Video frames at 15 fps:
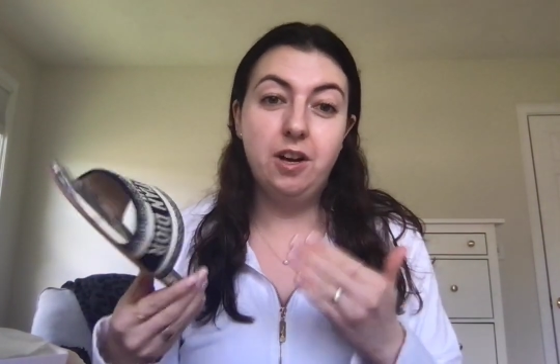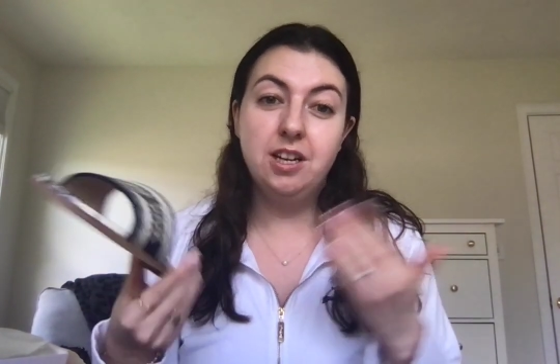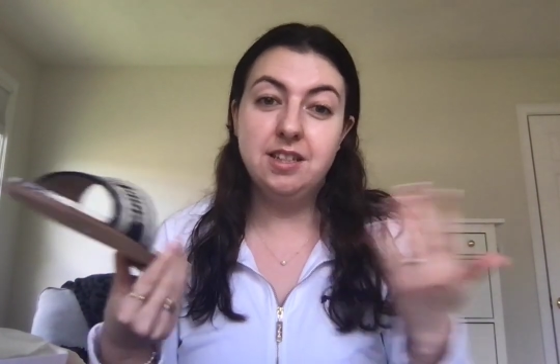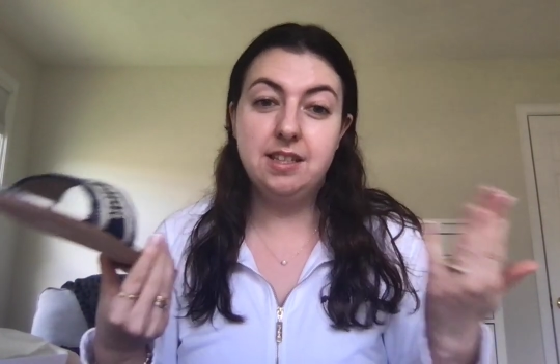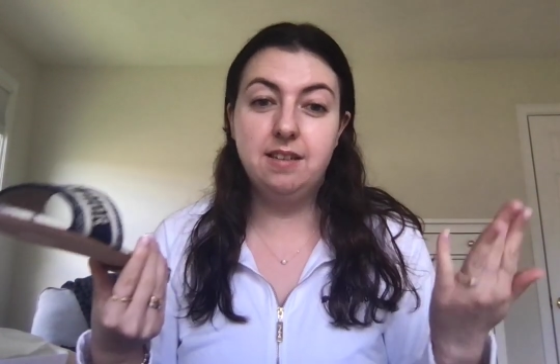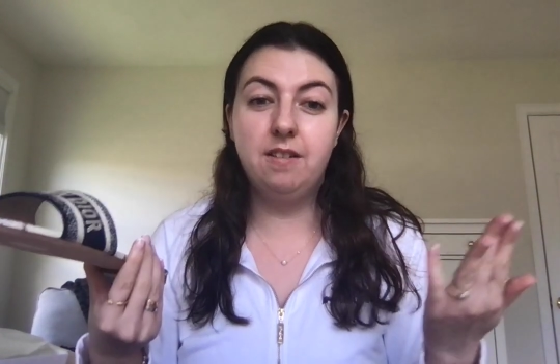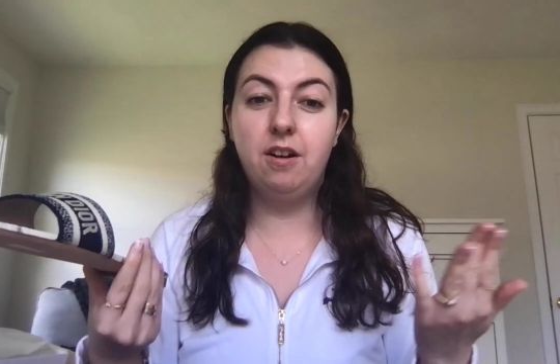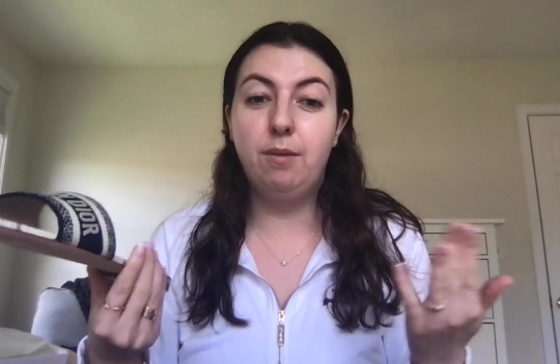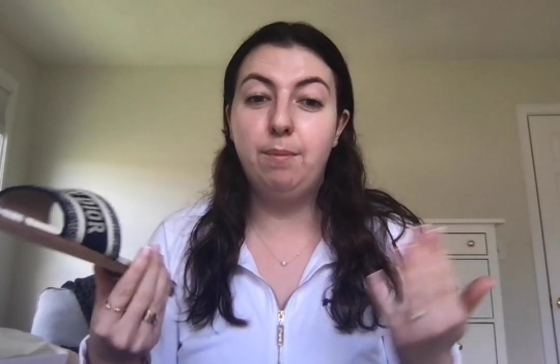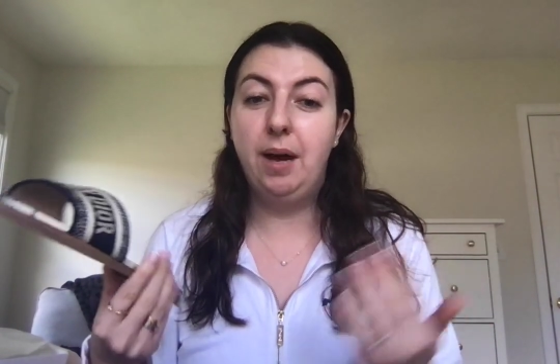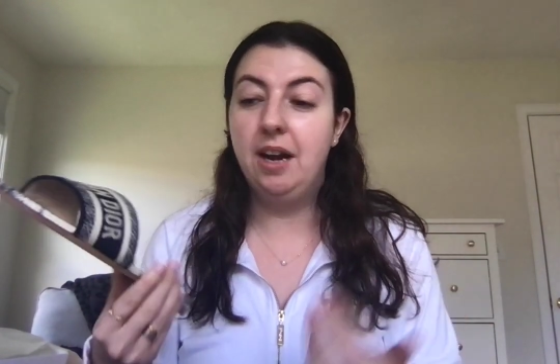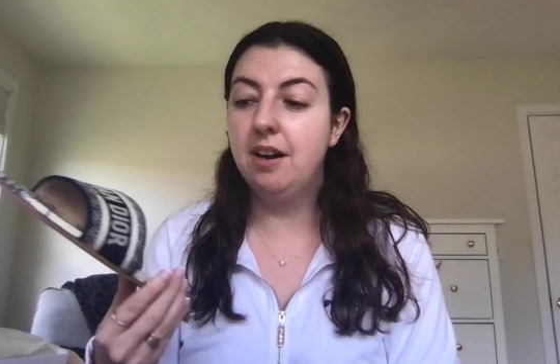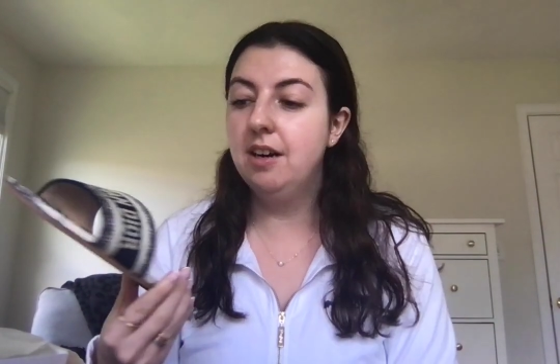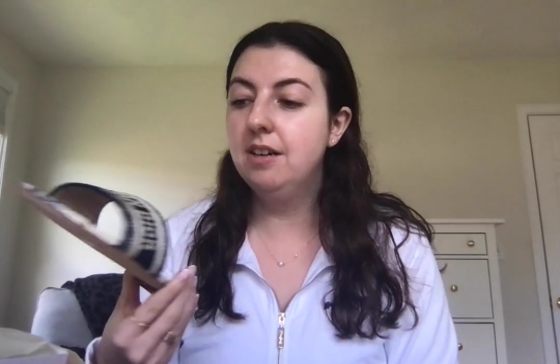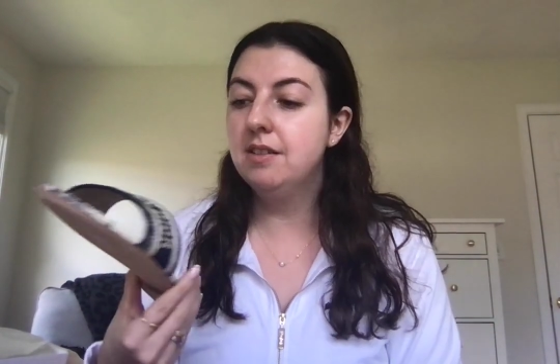it's a little
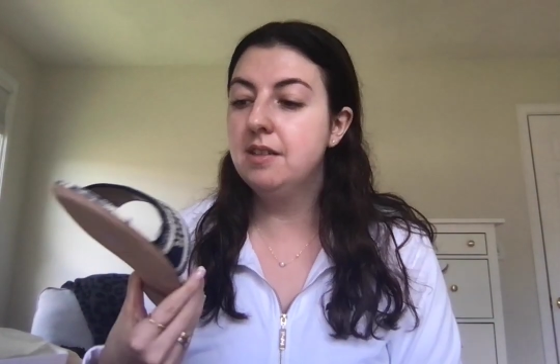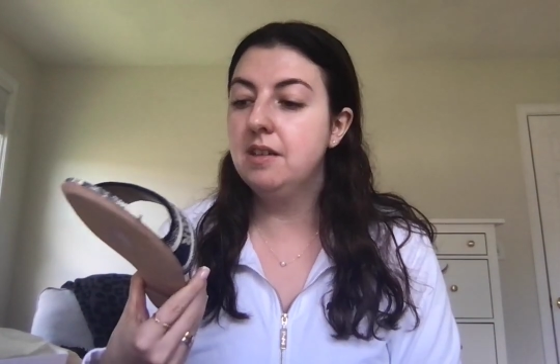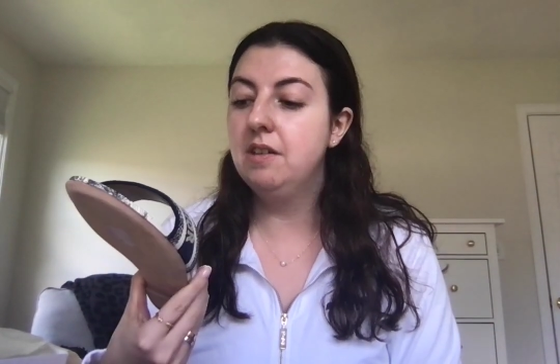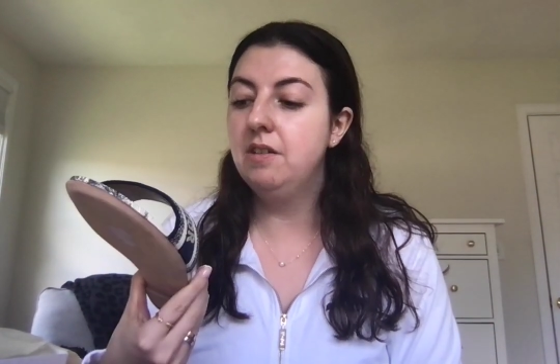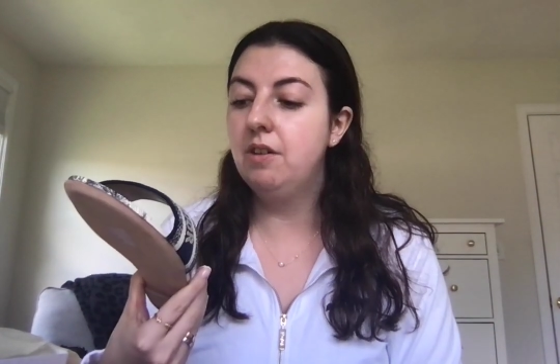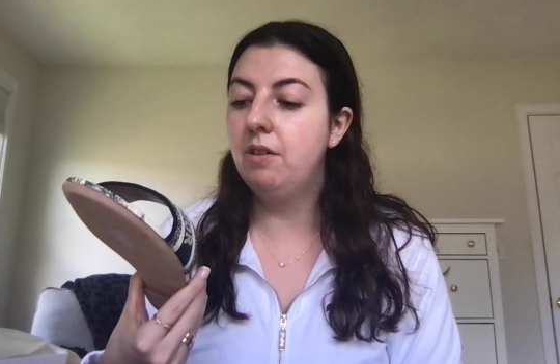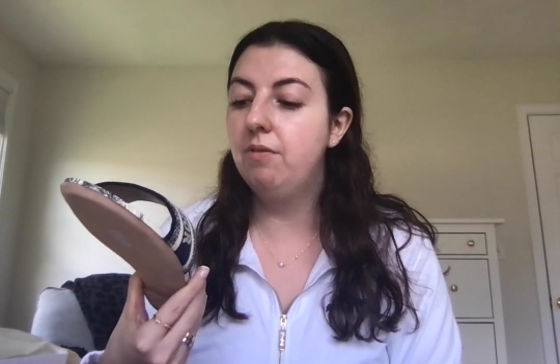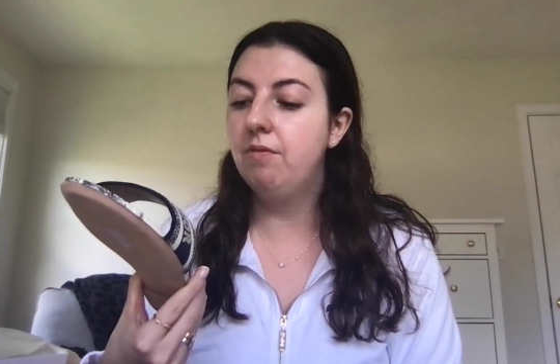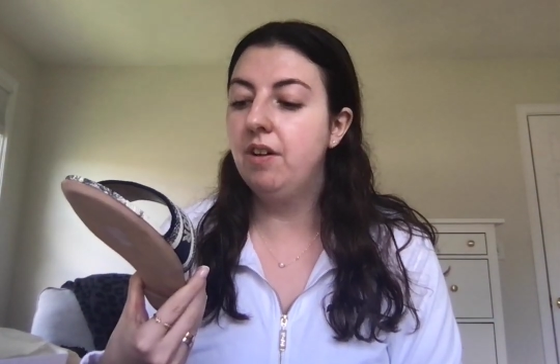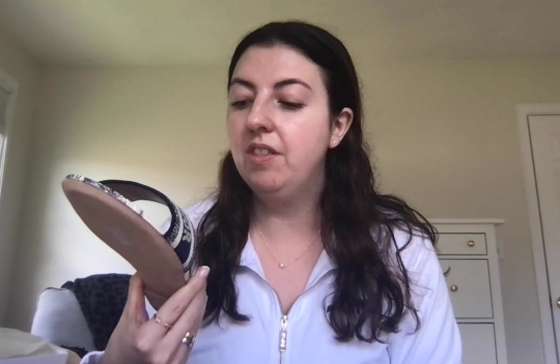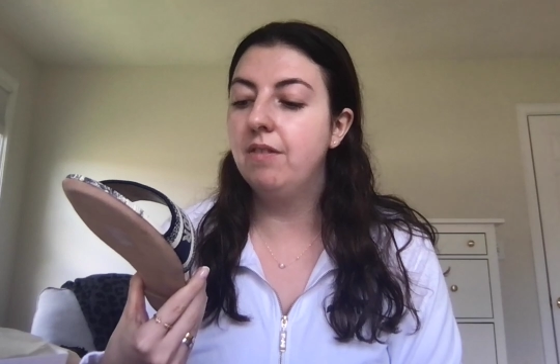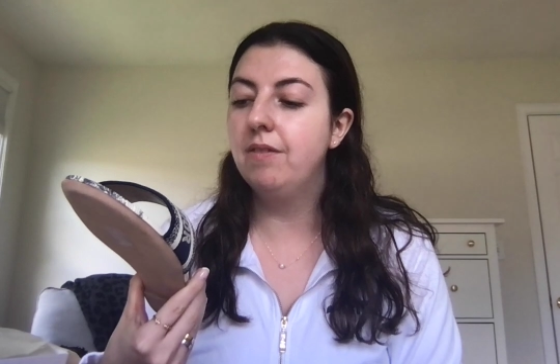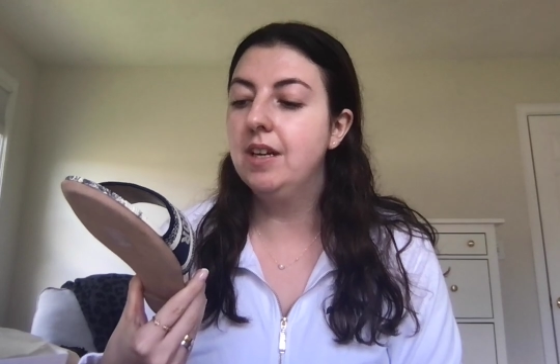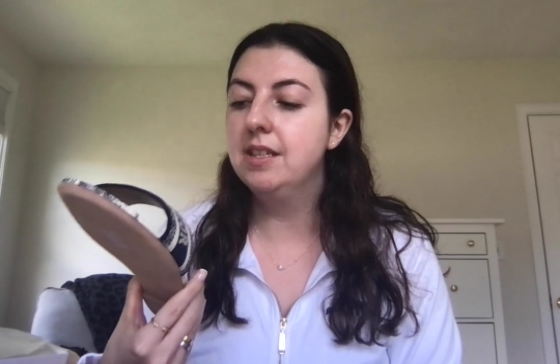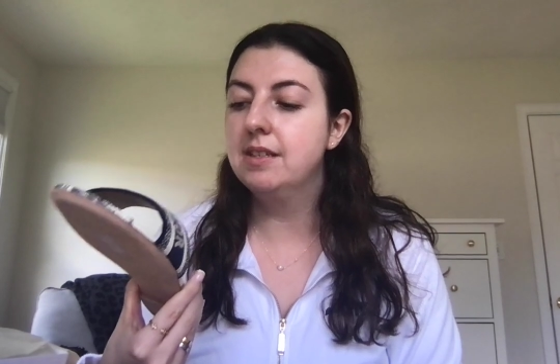better so you don't run the
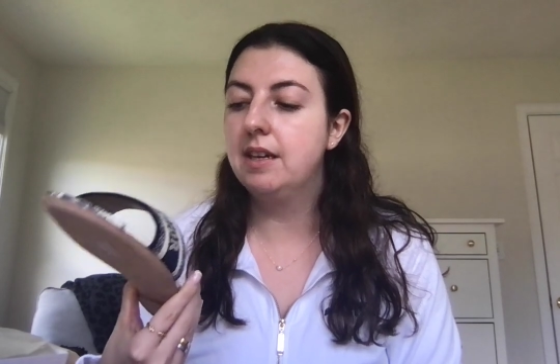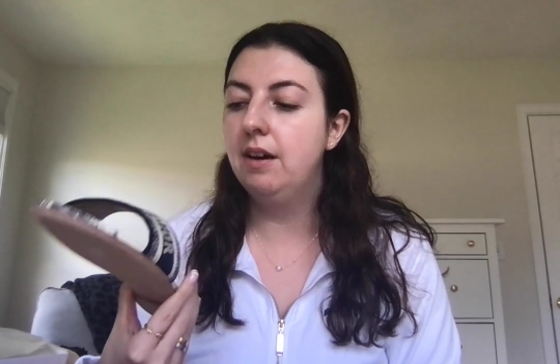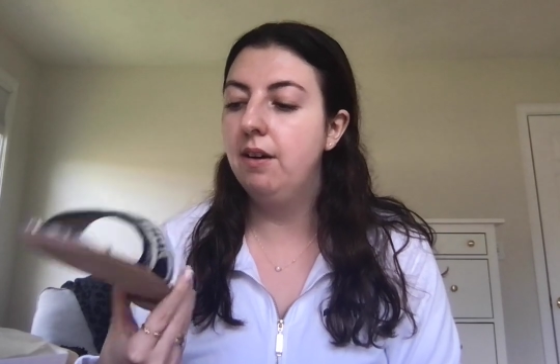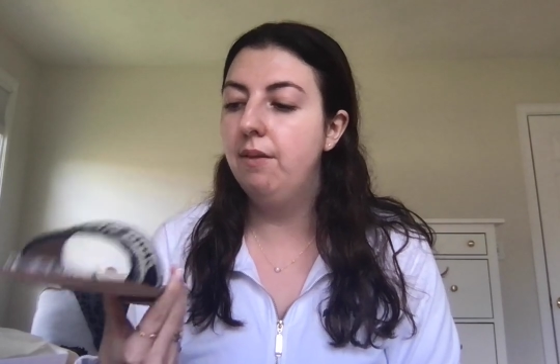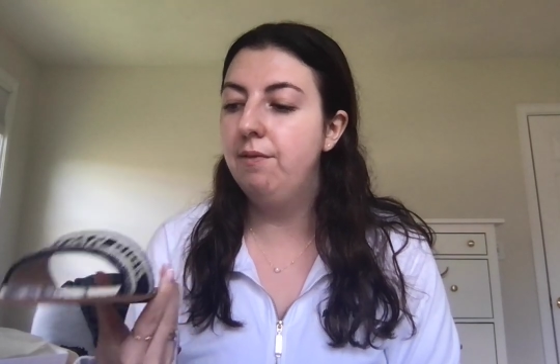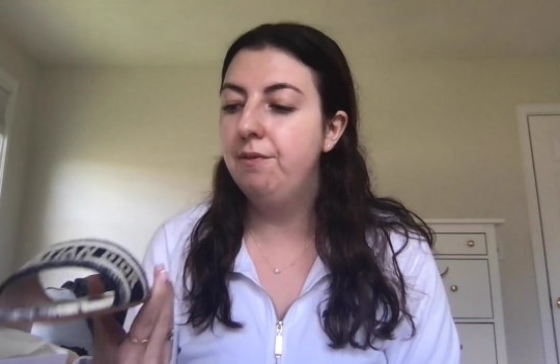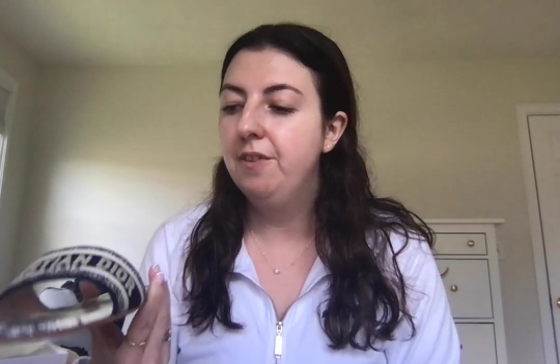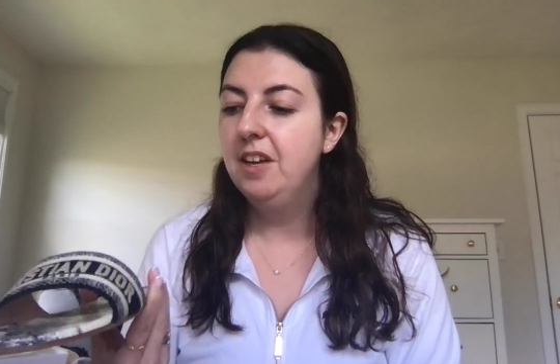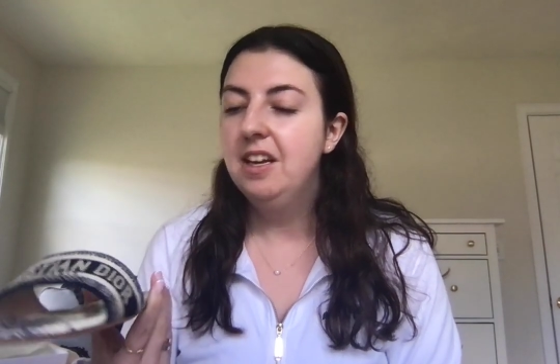risk of